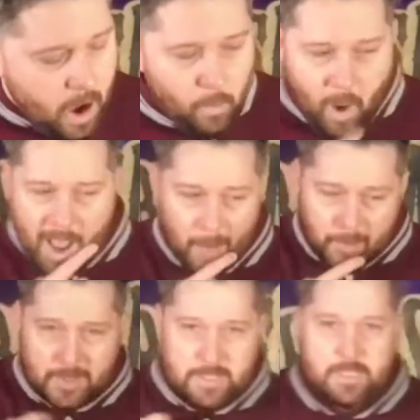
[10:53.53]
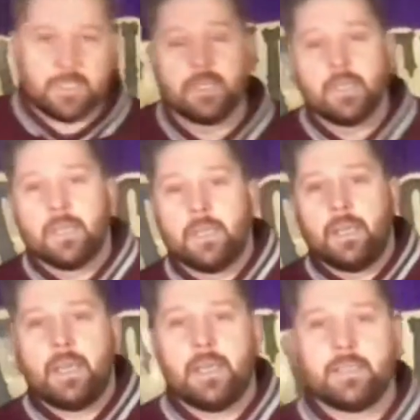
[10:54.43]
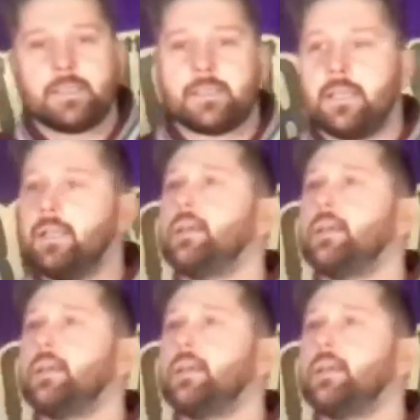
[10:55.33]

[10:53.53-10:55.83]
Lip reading: And what happens is